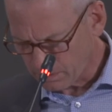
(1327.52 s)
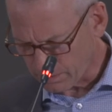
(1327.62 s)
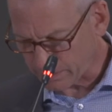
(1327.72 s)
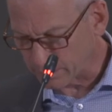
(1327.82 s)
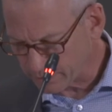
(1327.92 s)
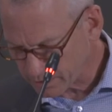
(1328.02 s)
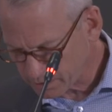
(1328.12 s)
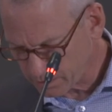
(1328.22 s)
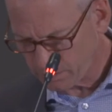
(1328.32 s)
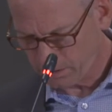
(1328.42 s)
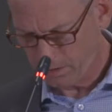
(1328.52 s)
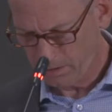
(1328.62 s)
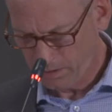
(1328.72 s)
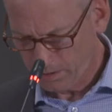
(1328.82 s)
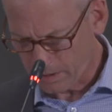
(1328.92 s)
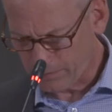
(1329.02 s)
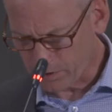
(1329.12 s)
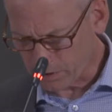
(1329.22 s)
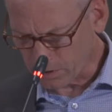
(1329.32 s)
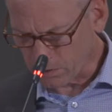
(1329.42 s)
what illnesses of
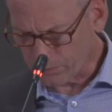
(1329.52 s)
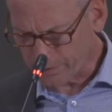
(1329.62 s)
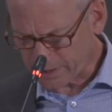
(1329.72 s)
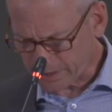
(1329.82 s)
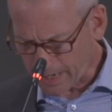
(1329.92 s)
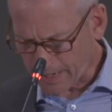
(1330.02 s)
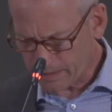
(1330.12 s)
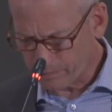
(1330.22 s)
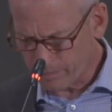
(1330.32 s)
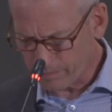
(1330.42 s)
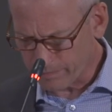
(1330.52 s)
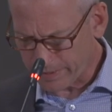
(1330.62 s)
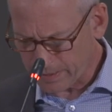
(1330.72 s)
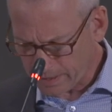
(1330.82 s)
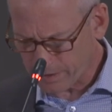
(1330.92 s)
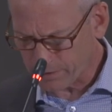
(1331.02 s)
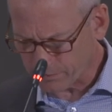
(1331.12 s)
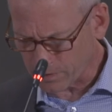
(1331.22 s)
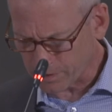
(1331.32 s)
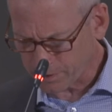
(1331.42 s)
the soul reside beneath the
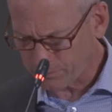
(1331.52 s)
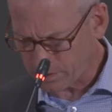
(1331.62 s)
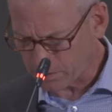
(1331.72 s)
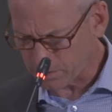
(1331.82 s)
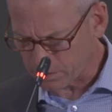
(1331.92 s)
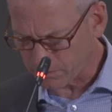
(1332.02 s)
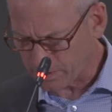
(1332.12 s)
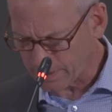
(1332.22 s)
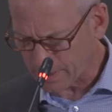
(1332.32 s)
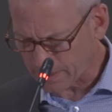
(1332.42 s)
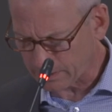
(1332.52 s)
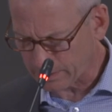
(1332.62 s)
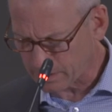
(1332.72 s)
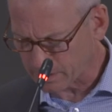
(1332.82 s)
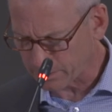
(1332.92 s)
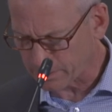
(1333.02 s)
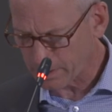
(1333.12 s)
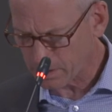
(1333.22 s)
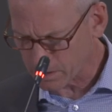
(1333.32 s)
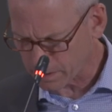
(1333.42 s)
false features of the gaudily
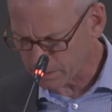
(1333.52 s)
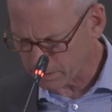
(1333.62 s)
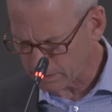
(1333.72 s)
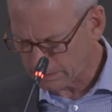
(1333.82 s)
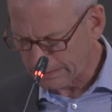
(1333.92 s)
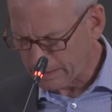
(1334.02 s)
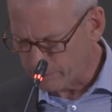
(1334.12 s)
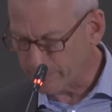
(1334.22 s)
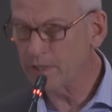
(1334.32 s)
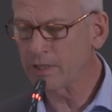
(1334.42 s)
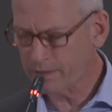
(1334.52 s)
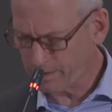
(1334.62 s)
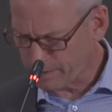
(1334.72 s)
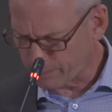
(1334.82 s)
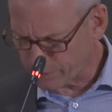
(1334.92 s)
colored carton, beneath the